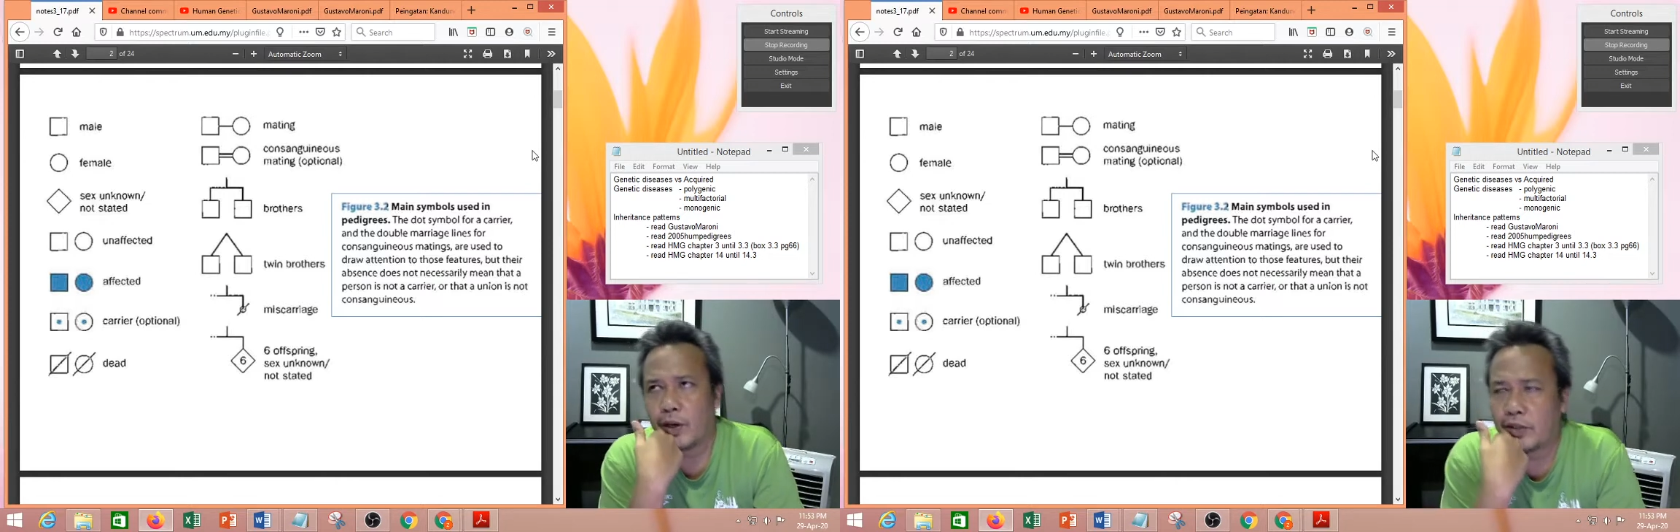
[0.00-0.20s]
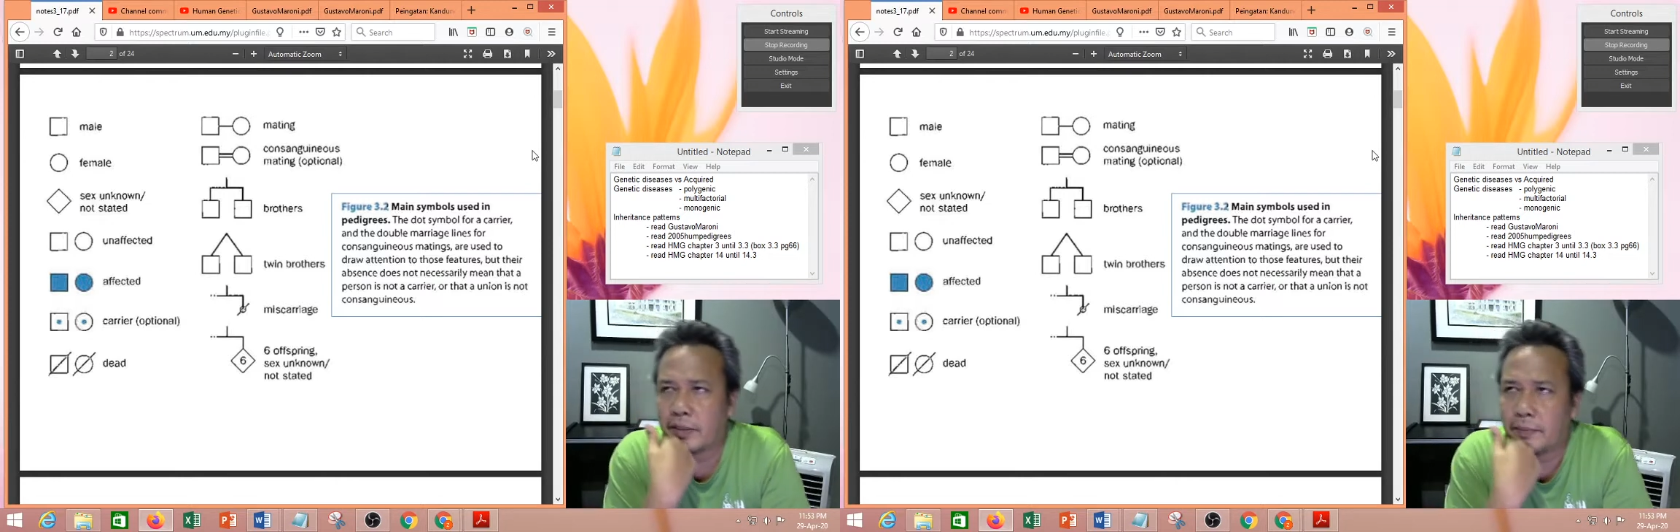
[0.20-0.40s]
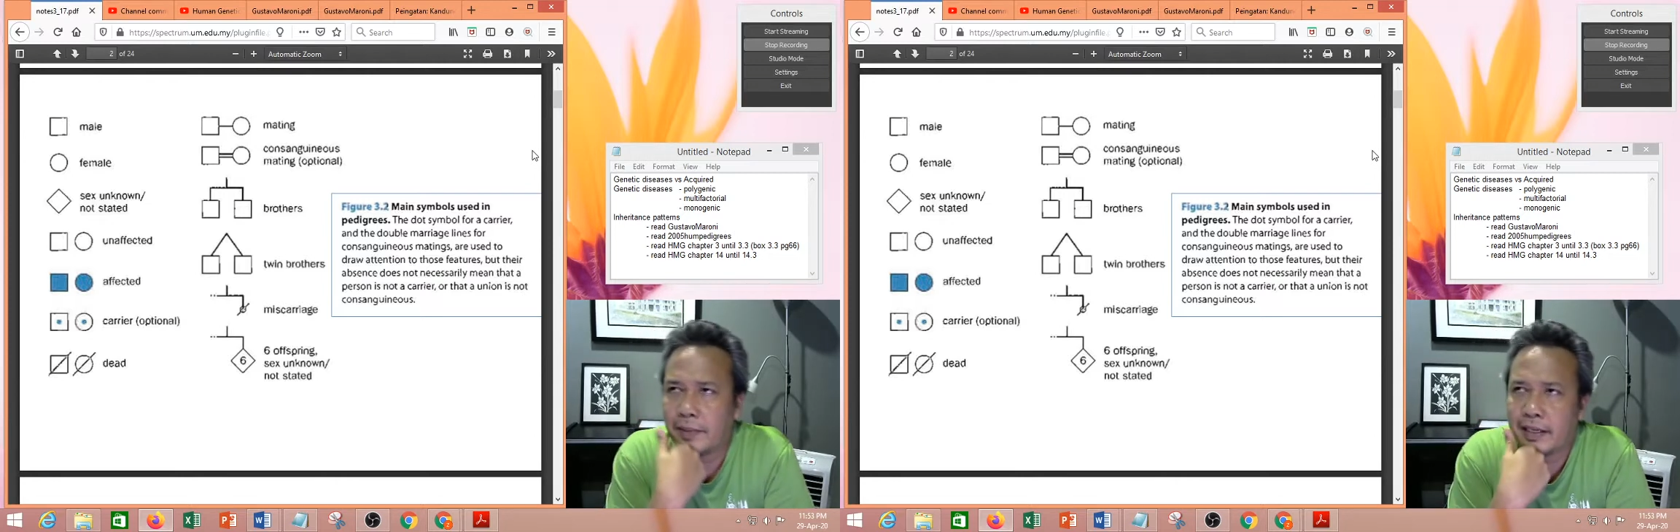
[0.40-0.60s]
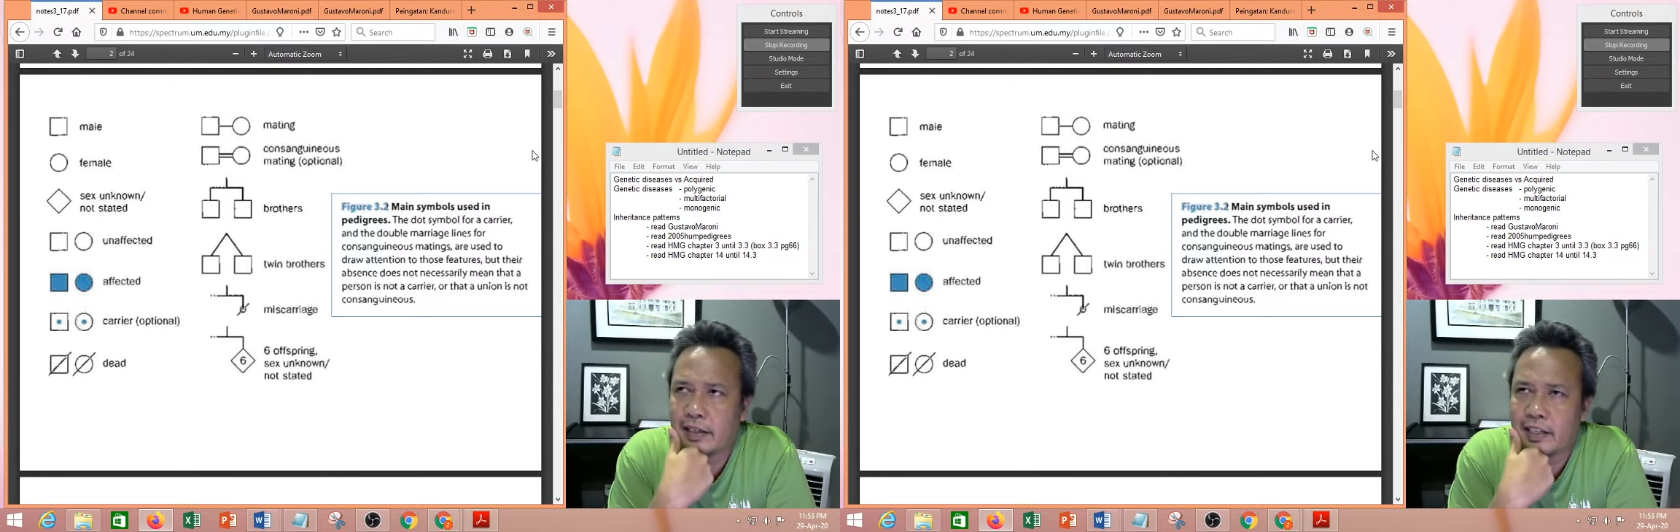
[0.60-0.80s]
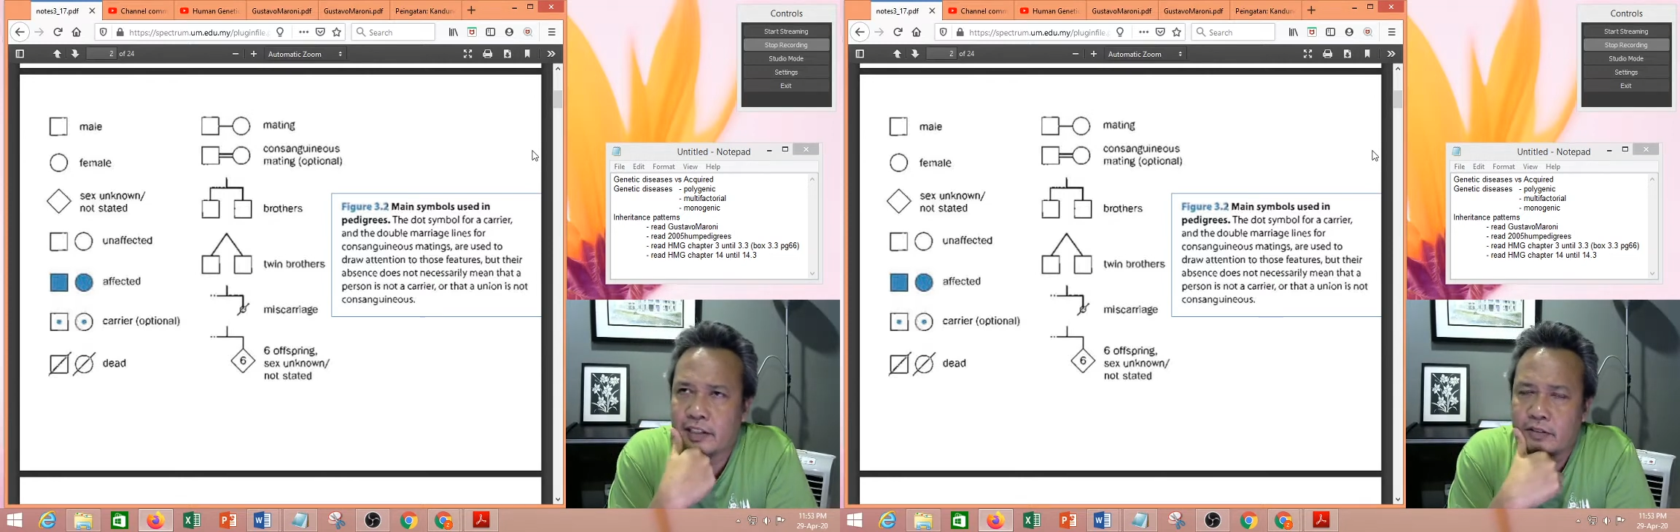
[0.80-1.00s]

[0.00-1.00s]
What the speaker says: you see pedigrees,